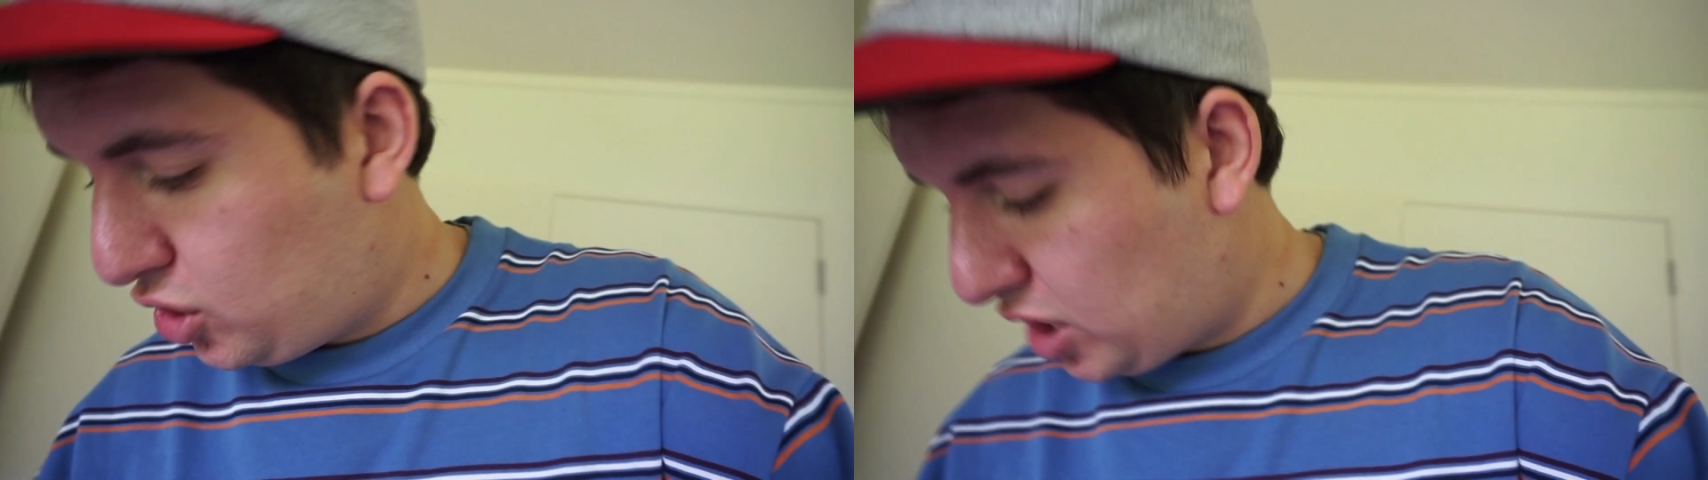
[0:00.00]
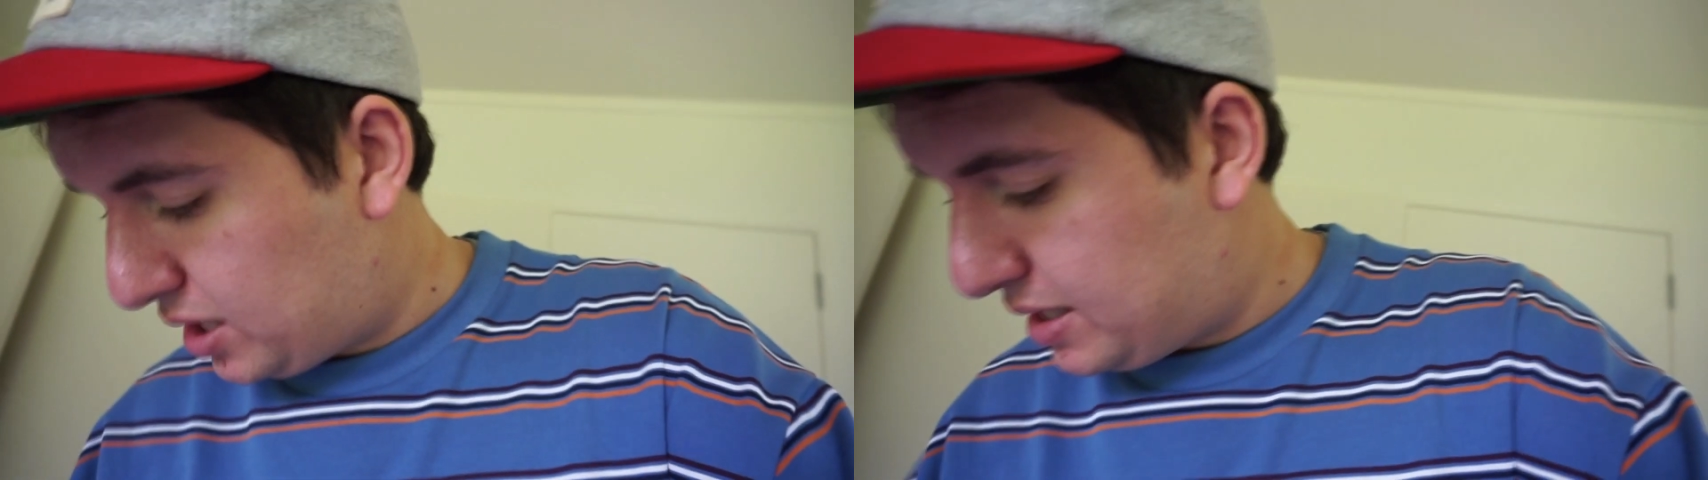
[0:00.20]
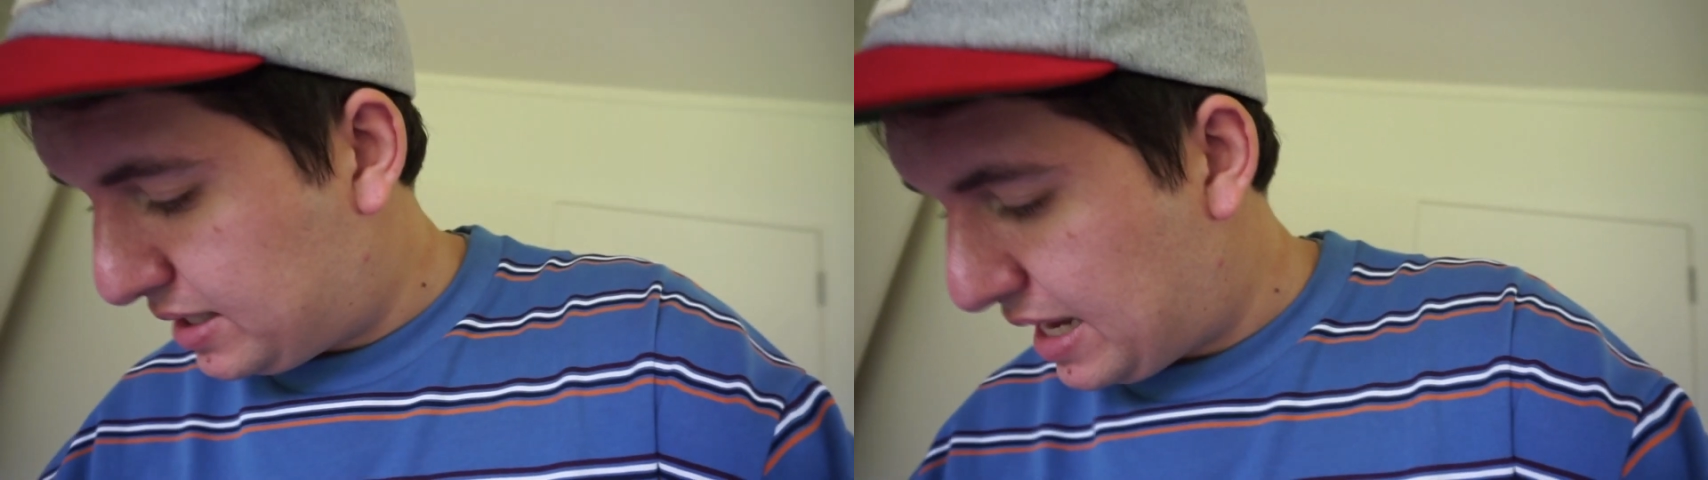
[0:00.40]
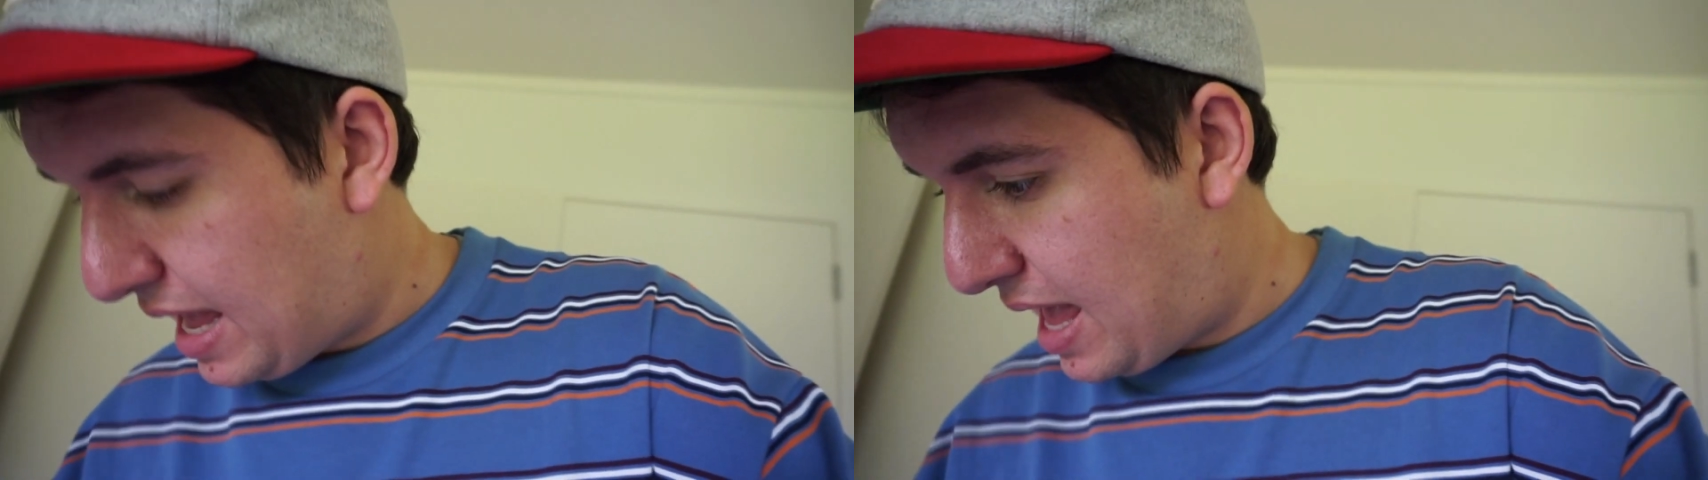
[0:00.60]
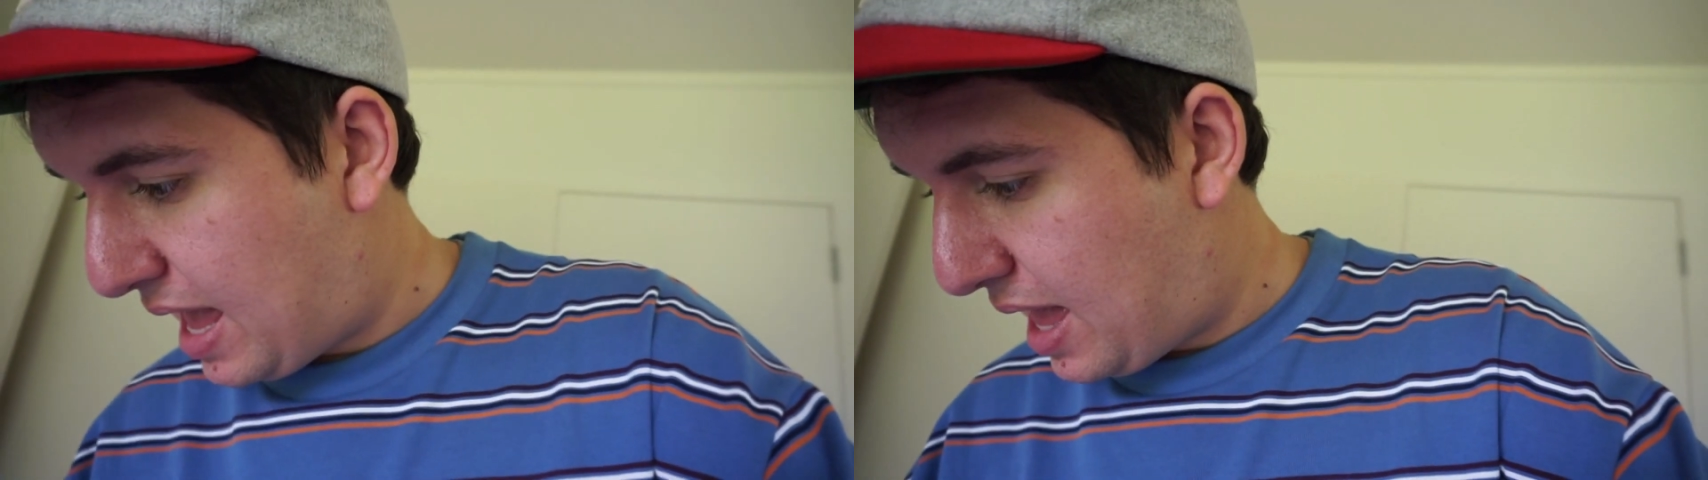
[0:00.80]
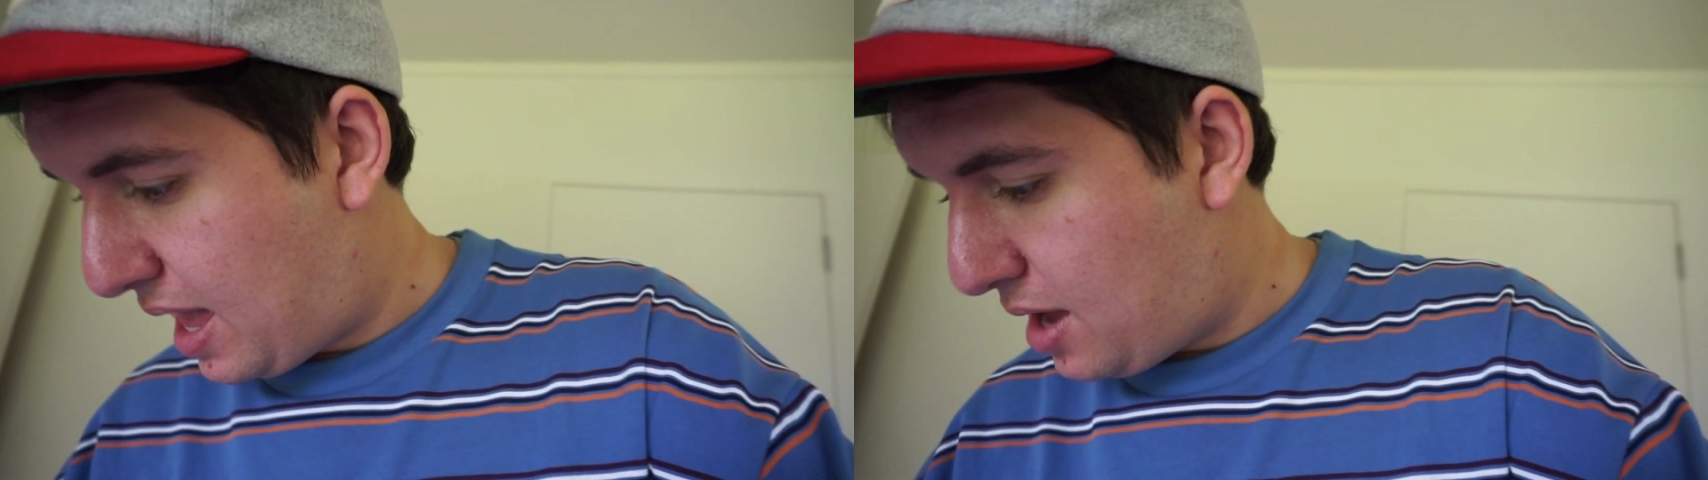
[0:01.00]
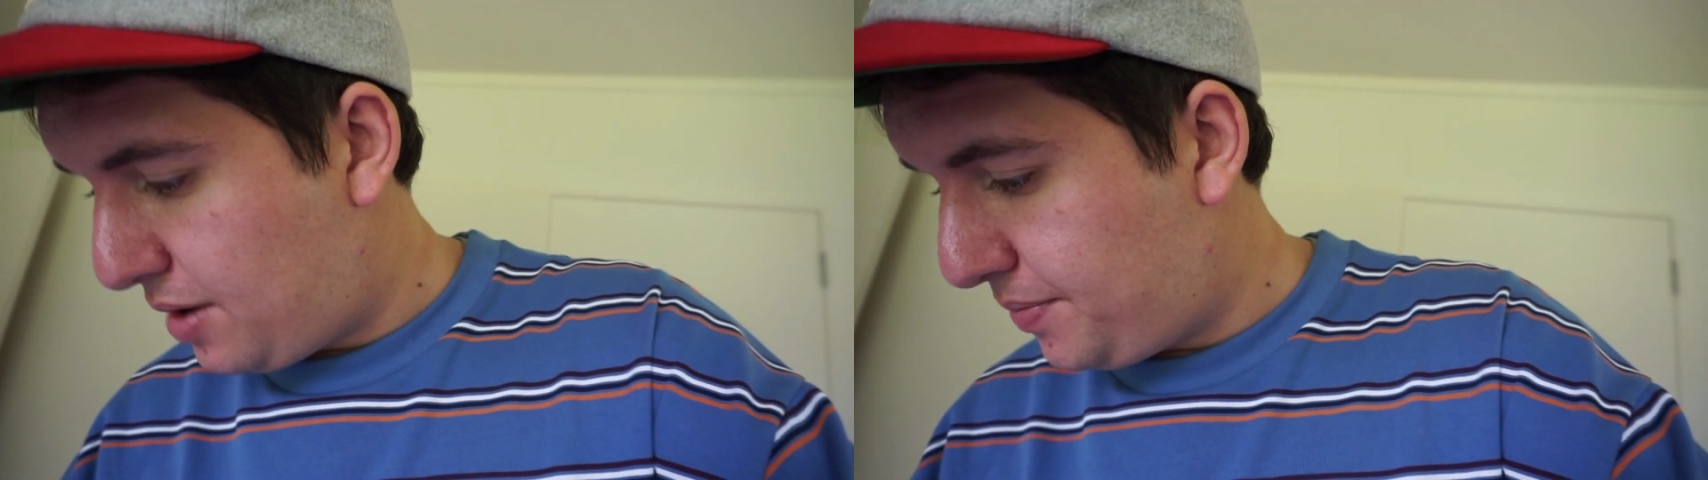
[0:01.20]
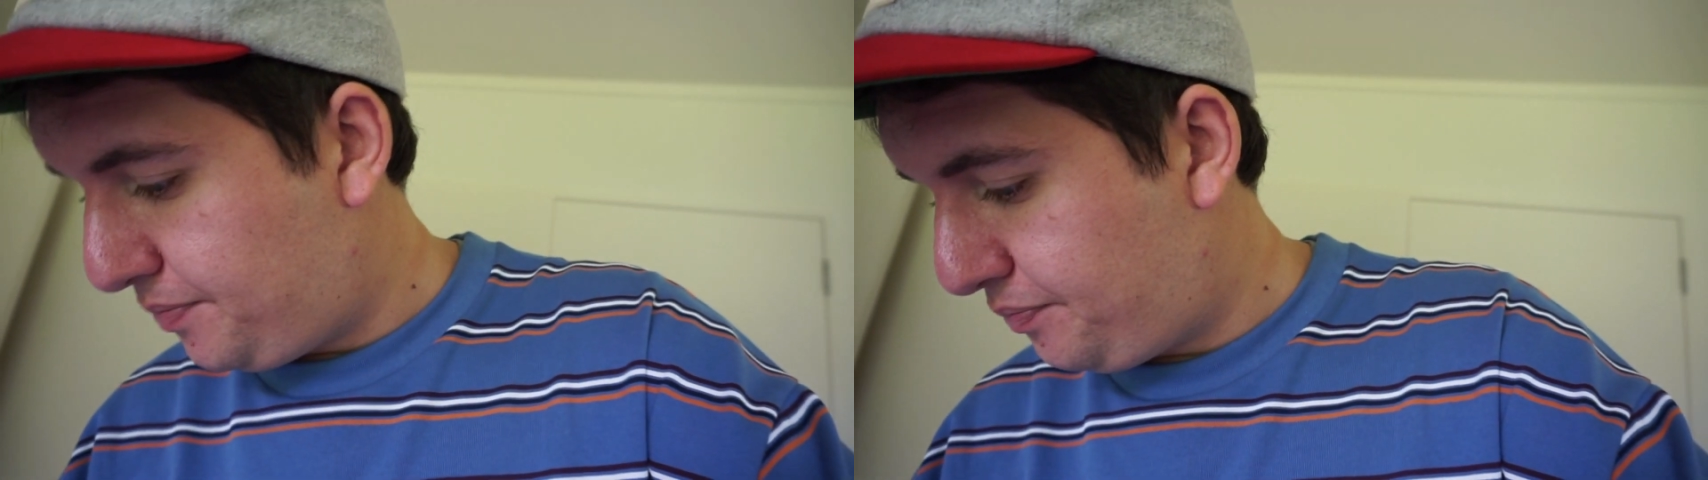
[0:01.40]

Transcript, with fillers: just a